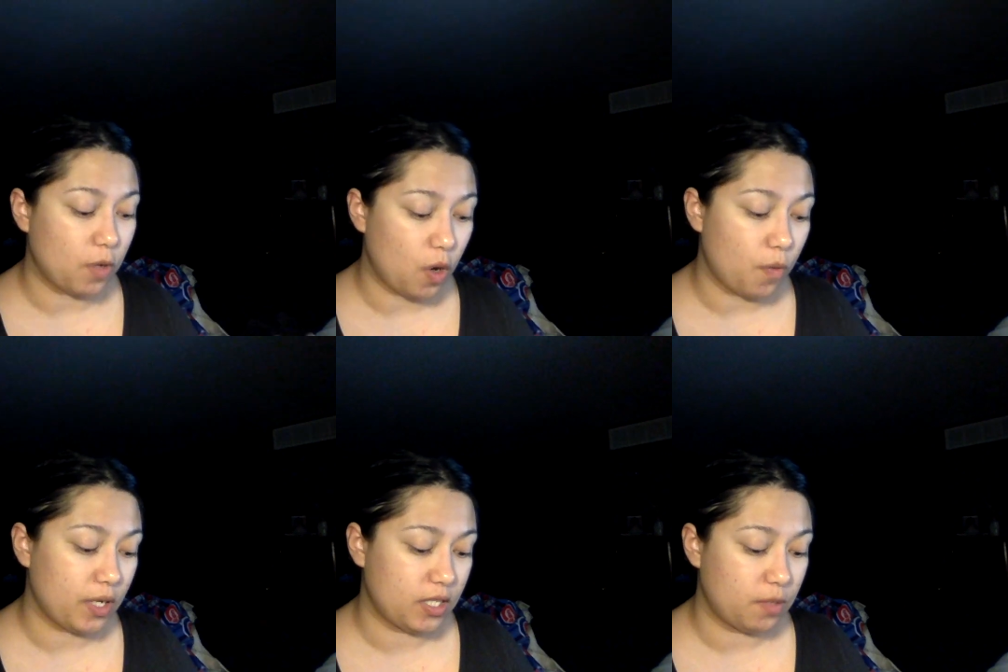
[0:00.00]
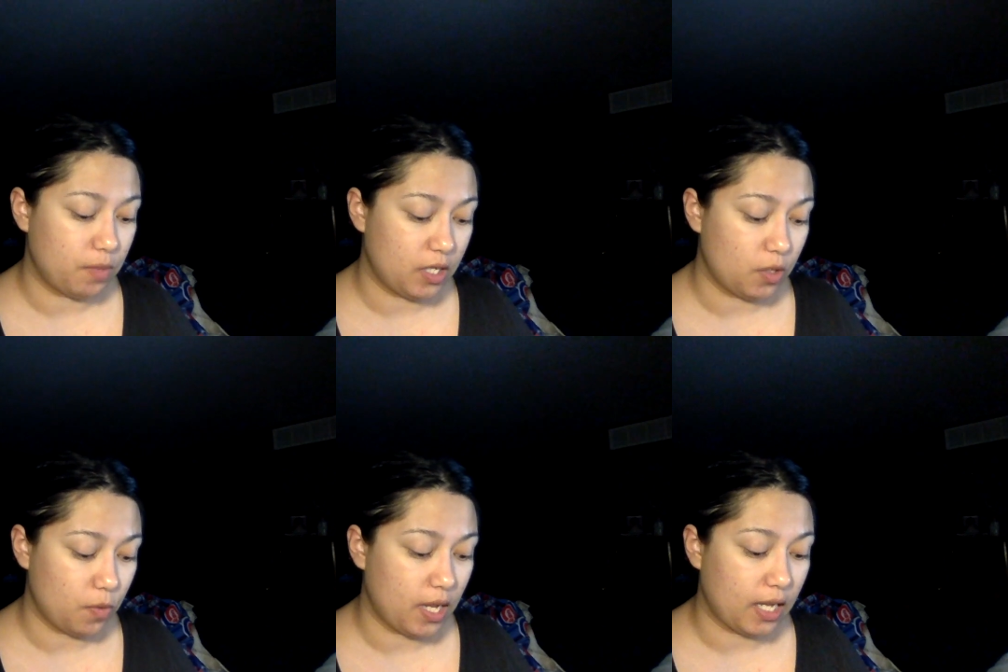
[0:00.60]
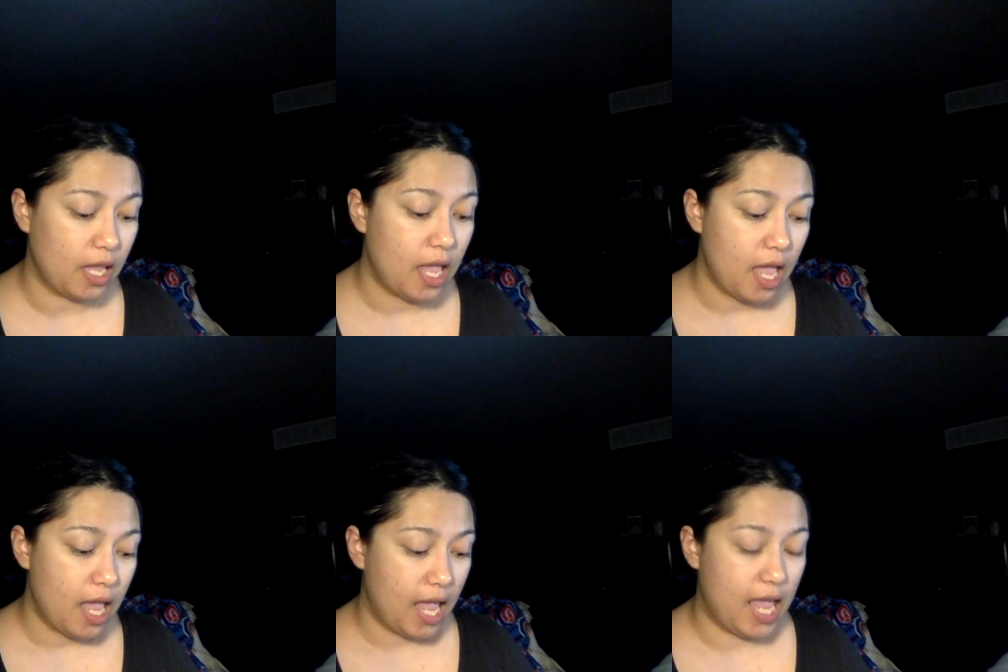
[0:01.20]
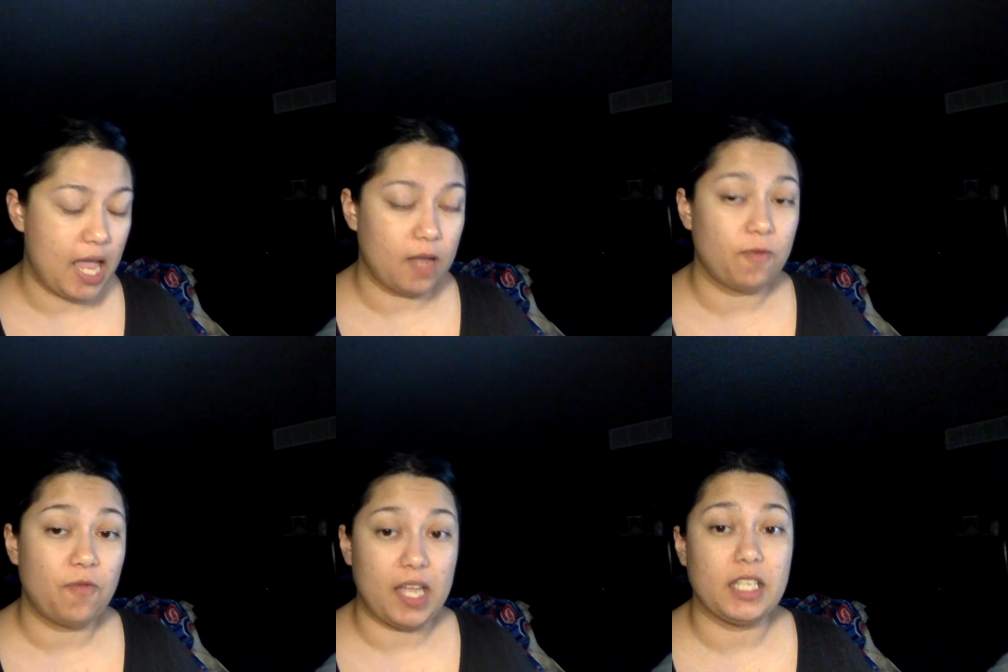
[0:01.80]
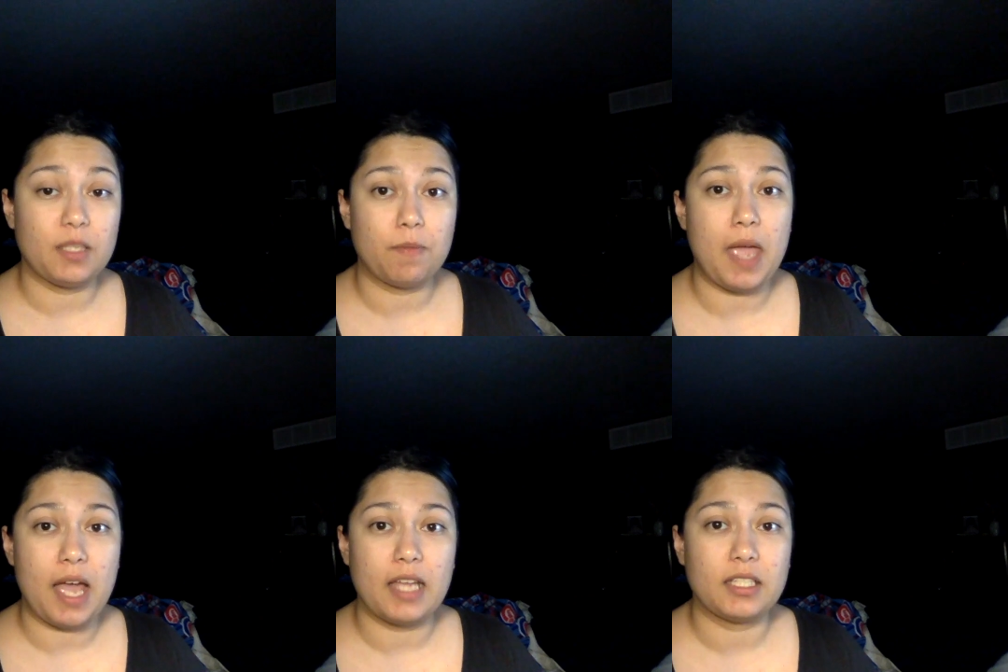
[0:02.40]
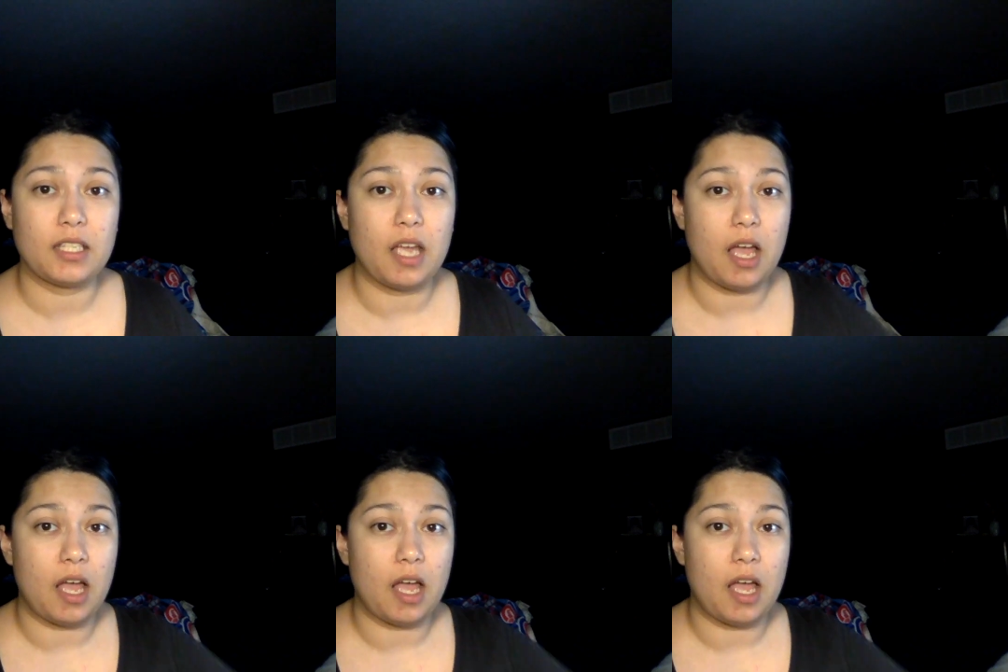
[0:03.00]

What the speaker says: going to be doing a face mask